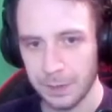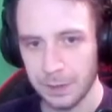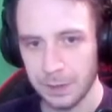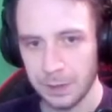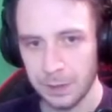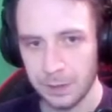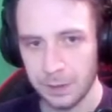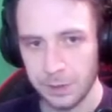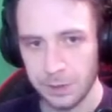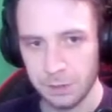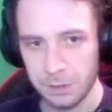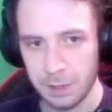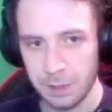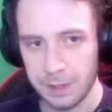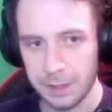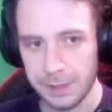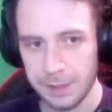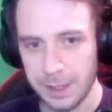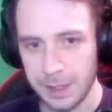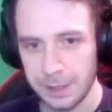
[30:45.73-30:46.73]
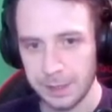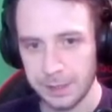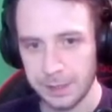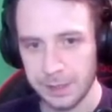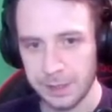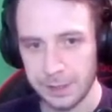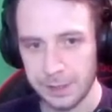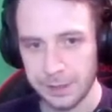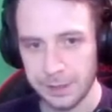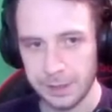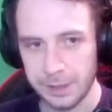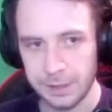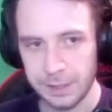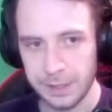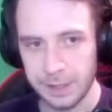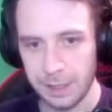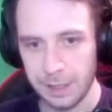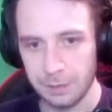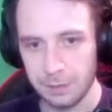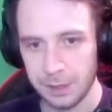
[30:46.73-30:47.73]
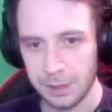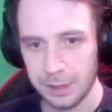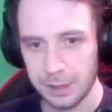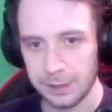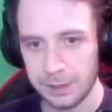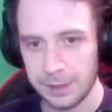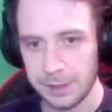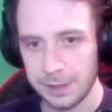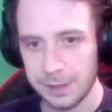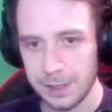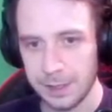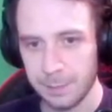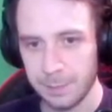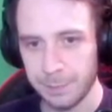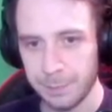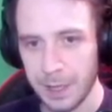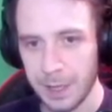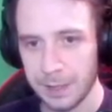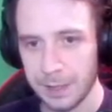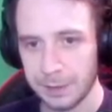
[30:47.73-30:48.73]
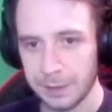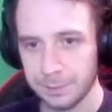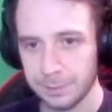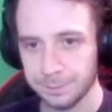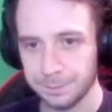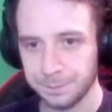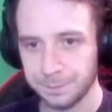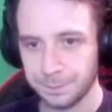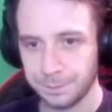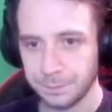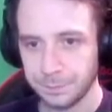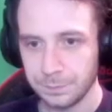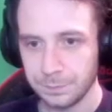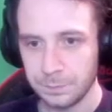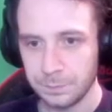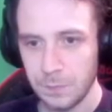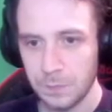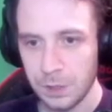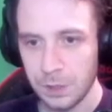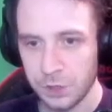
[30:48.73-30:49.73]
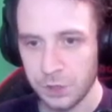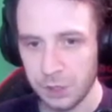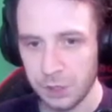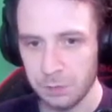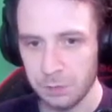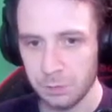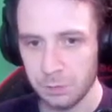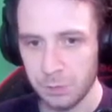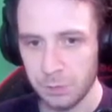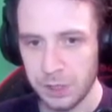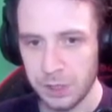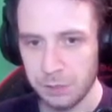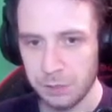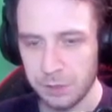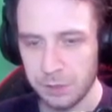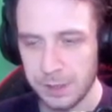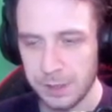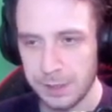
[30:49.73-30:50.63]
so I can take these Synthesizers out and get the DT back. So we use DT